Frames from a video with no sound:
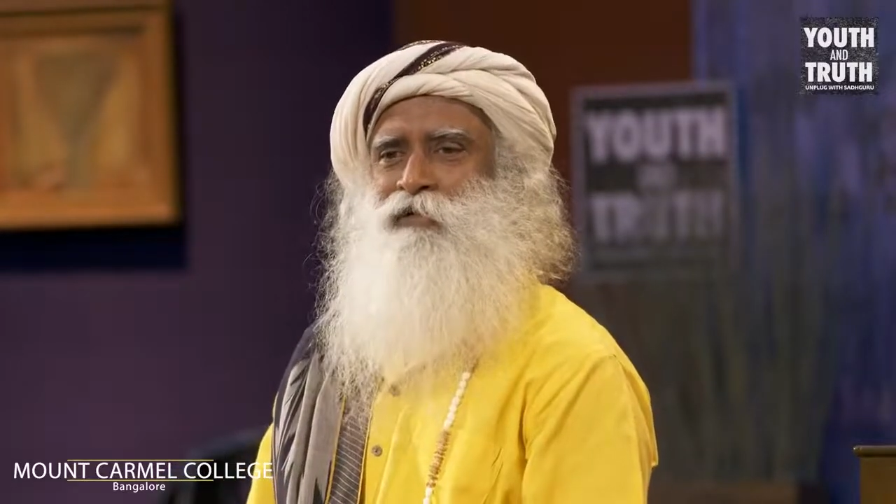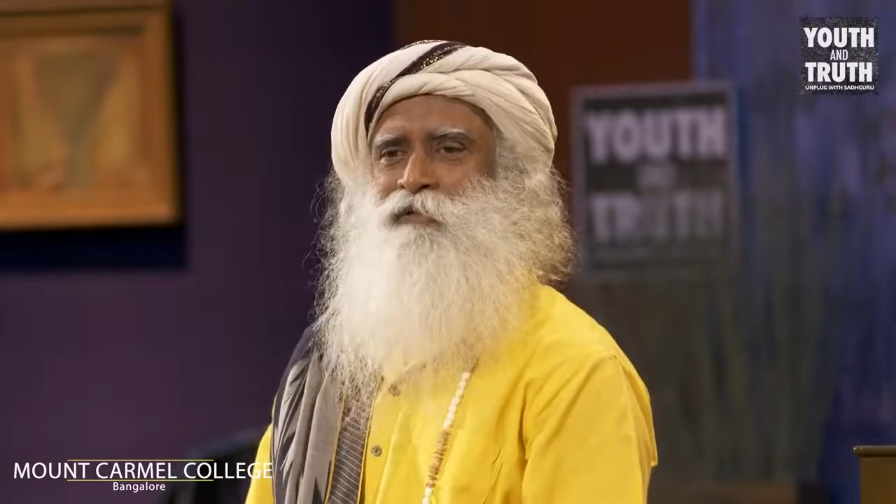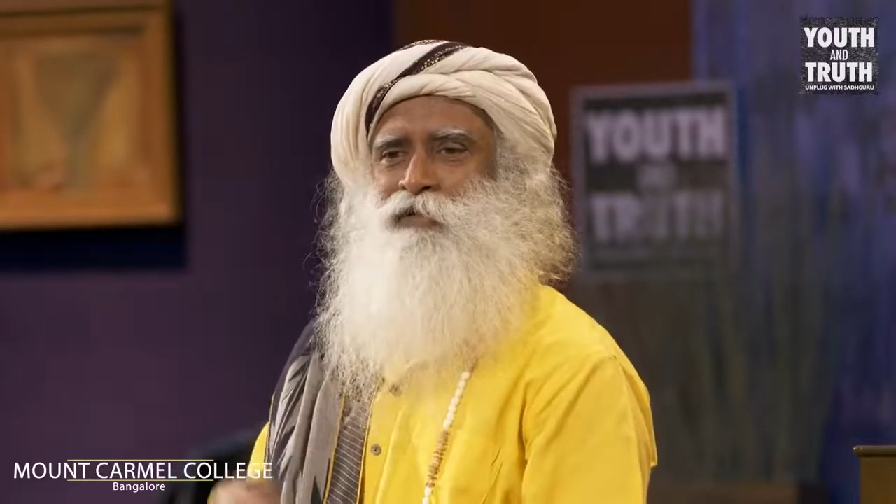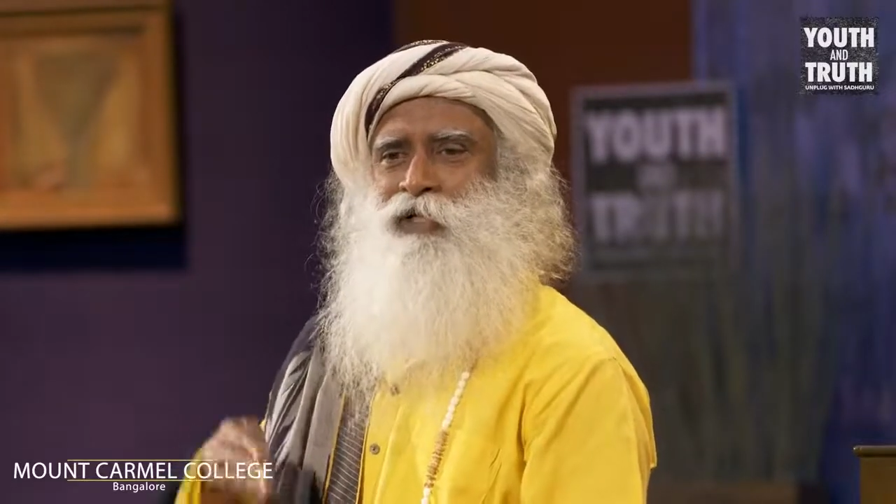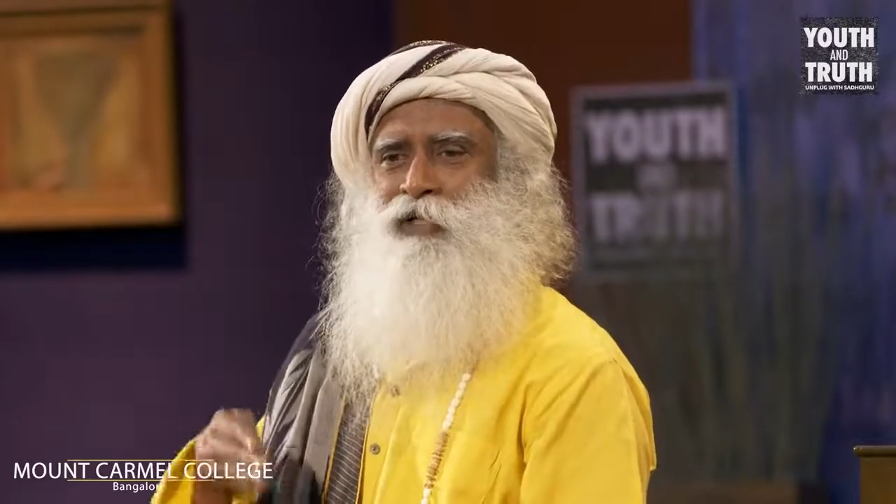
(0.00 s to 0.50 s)

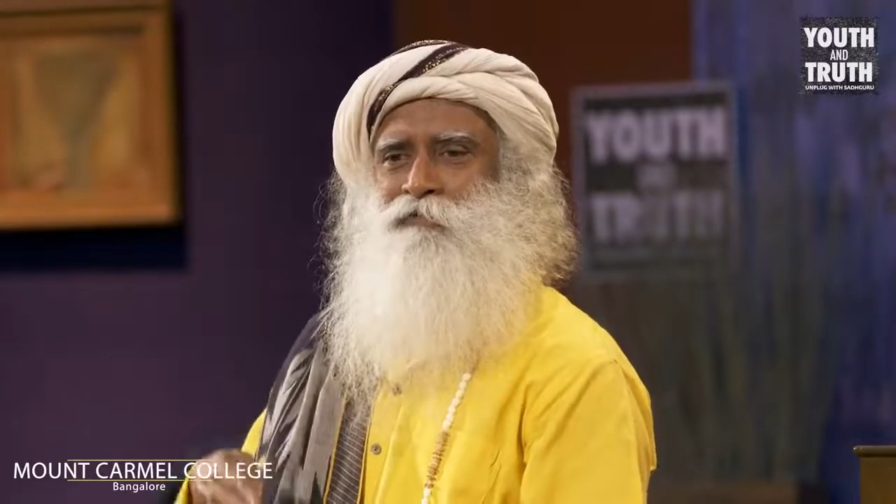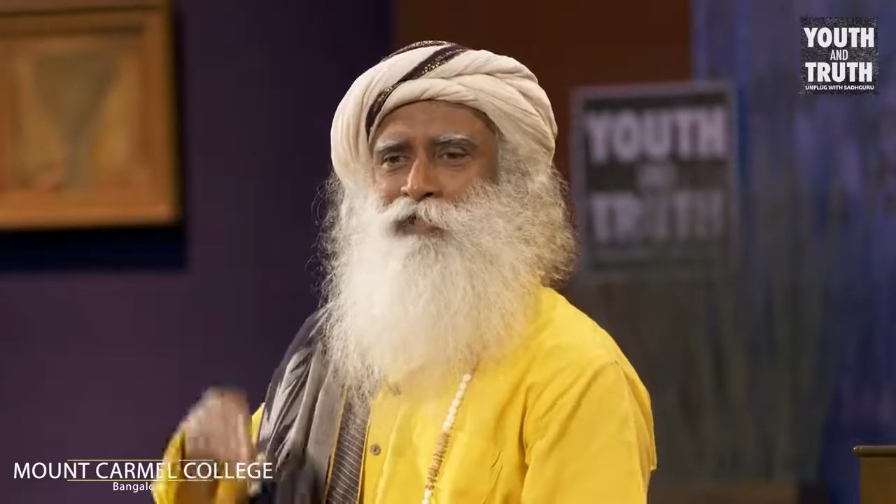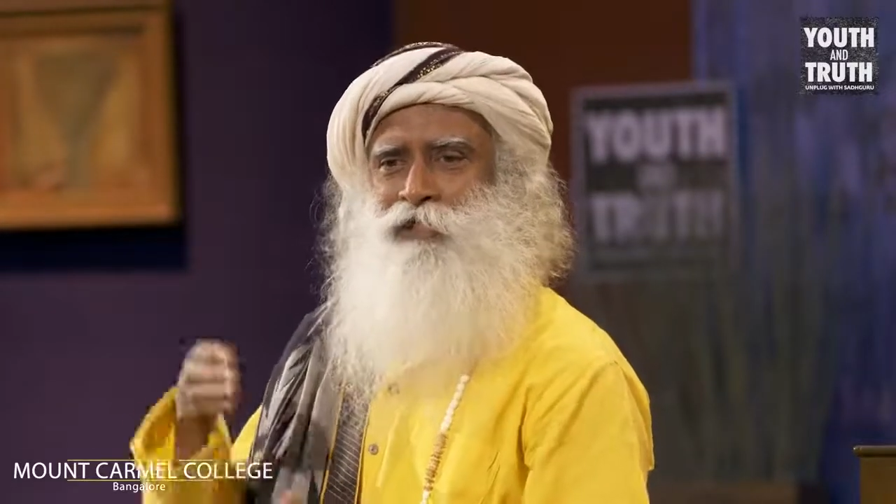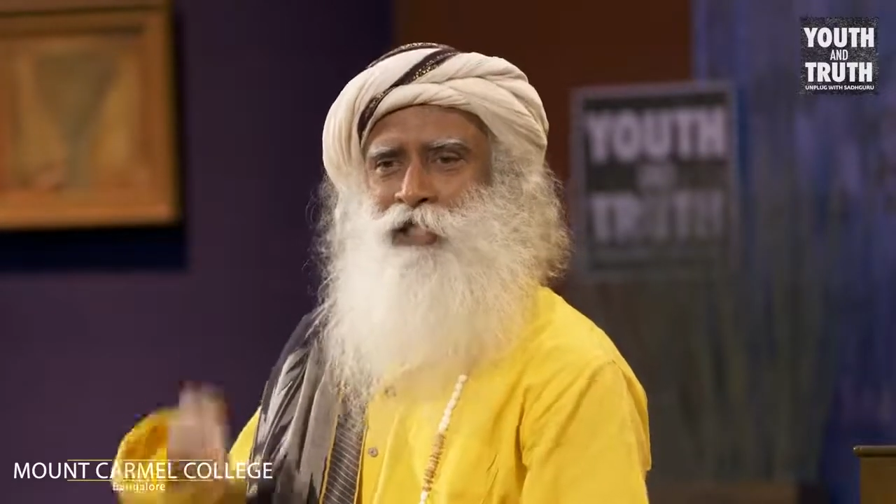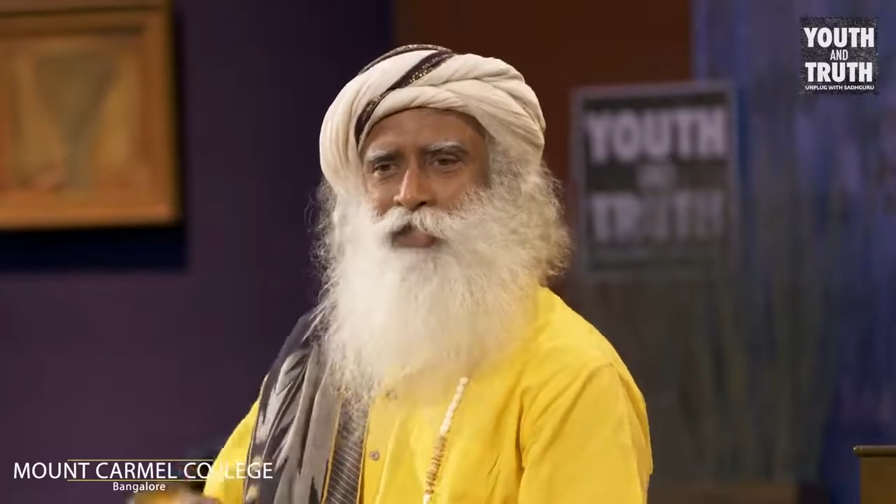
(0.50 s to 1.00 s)
enough
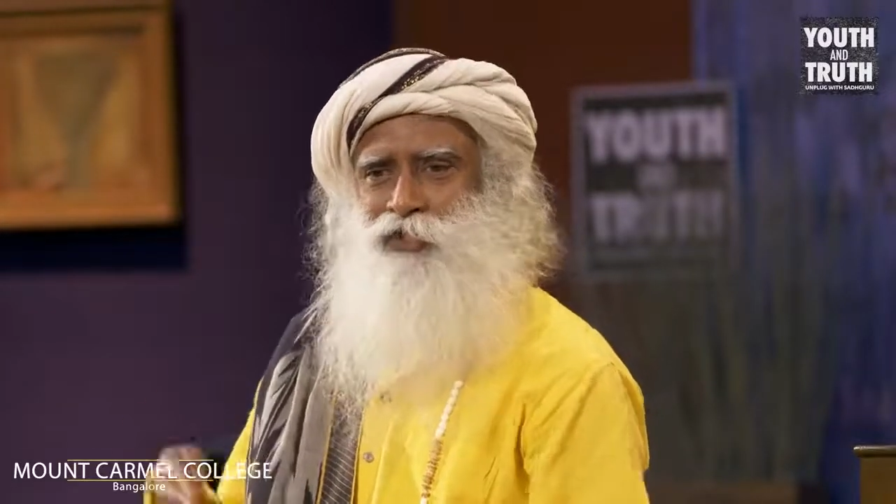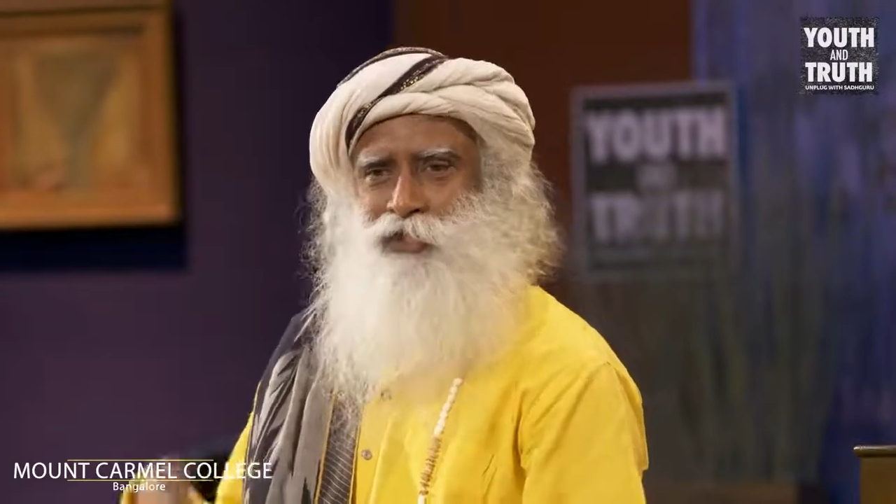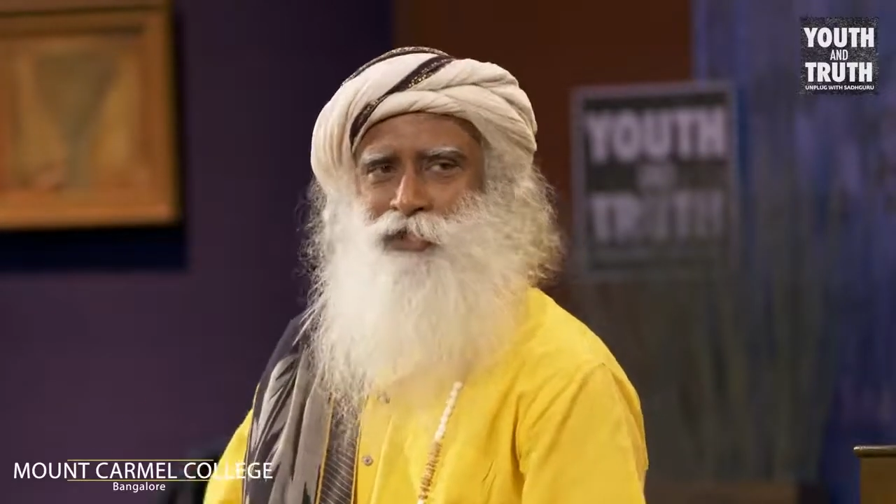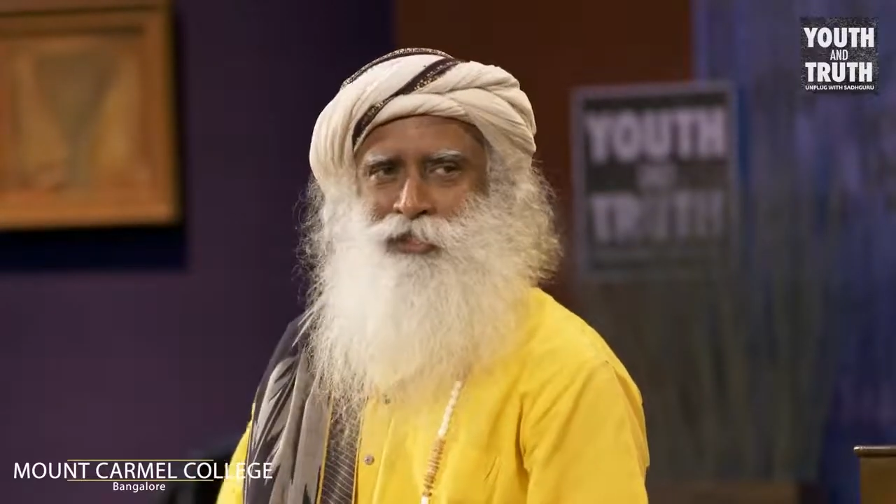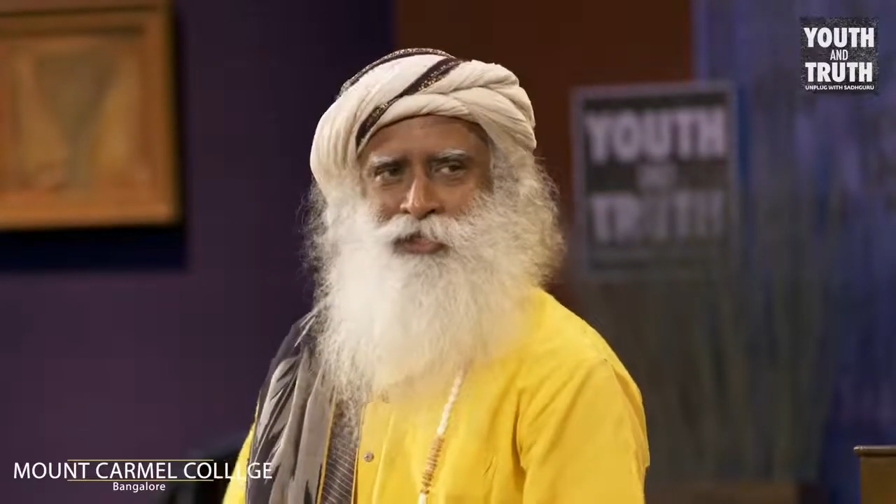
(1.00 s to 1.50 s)

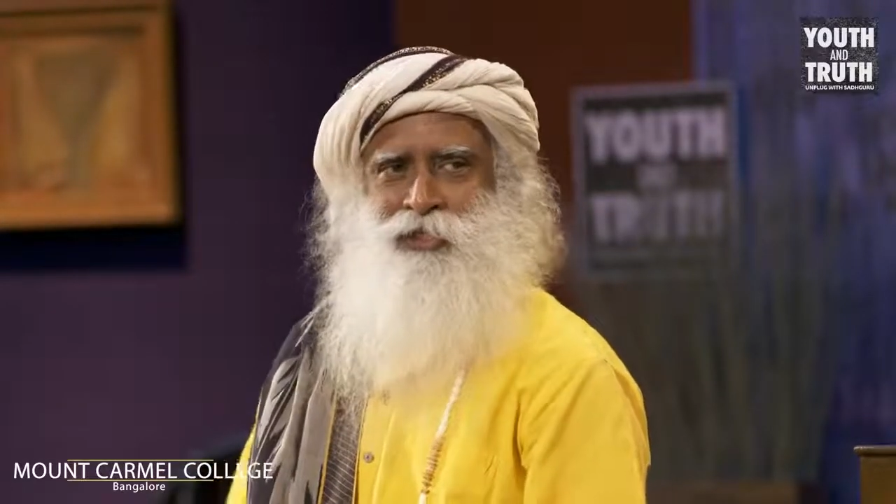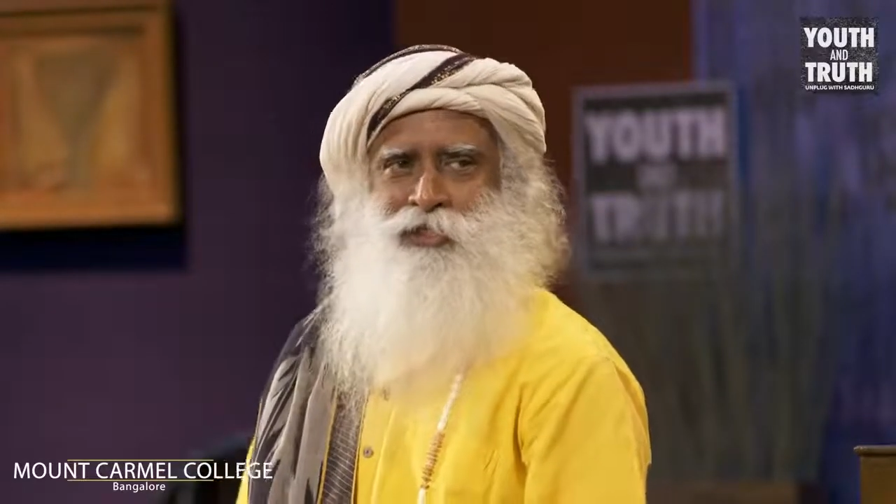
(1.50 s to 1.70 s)
intensity